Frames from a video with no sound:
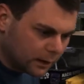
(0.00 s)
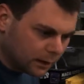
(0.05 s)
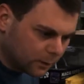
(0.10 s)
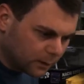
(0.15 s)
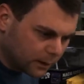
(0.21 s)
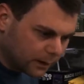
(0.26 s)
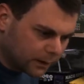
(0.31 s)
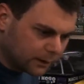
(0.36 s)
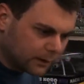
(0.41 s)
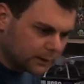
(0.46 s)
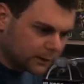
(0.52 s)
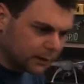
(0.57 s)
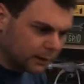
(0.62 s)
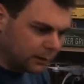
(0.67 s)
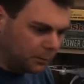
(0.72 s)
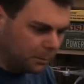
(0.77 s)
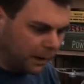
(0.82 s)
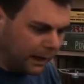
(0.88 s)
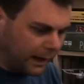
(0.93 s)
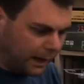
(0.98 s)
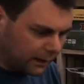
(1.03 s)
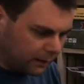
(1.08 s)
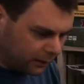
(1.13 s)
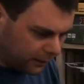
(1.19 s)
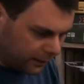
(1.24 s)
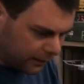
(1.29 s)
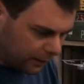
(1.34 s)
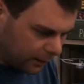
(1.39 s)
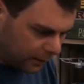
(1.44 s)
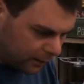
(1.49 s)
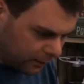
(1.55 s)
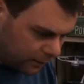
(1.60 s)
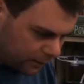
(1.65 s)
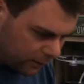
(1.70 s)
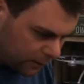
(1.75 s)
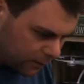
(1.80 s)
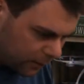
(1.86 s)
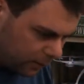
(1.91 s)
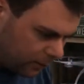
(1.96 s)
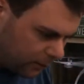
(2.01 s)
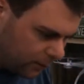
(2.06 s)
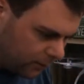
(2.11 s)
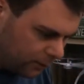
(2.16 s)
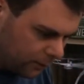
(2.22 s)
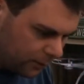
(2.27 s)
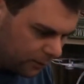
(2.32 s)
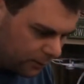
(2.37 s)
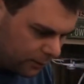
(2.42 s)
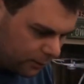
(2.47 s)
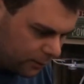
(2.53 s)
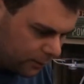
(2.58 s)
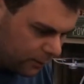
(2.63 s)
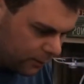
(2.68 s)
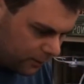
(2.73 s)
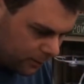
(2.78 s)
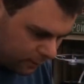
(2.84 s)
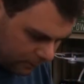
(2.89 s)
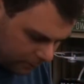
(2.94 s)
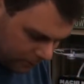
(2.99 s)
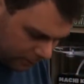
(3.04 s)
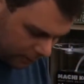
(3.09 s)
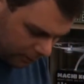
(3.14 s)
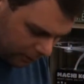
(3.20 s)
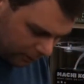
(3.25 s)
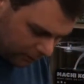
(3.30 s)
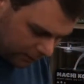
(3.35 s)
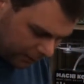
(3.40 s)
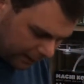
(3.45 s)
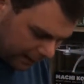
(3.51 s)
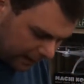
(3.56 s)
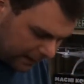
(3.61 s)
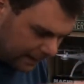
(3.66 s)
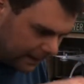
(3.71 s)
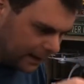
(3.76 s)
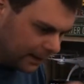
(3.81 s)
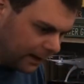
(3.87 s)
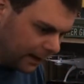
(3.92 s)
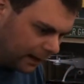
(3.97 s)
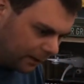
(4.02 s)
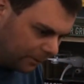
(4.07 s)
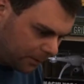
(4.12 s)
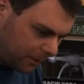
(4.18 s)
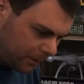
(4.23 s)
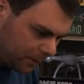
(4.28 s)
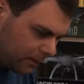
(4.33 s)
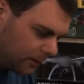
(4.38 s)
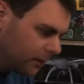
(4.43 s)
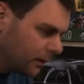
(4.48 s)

Now we'll get this little paddle that goes over that keycap,